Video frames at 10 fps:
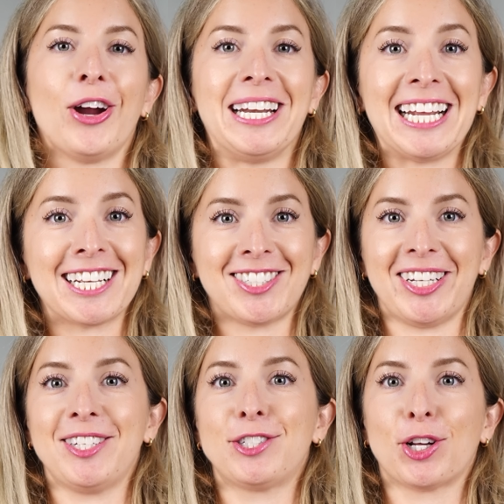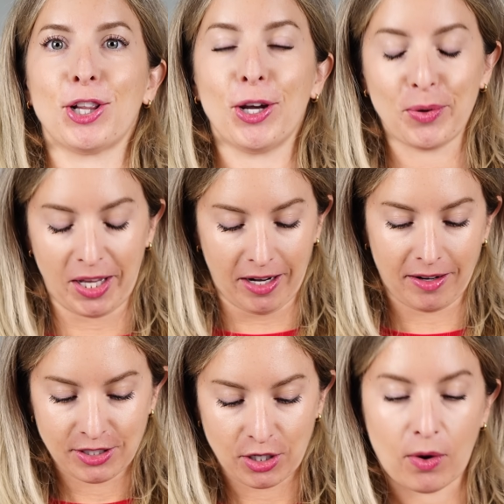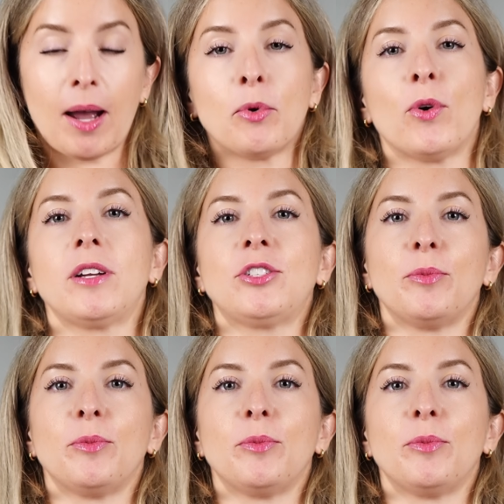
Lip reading: right, next is clothing. So I'm going to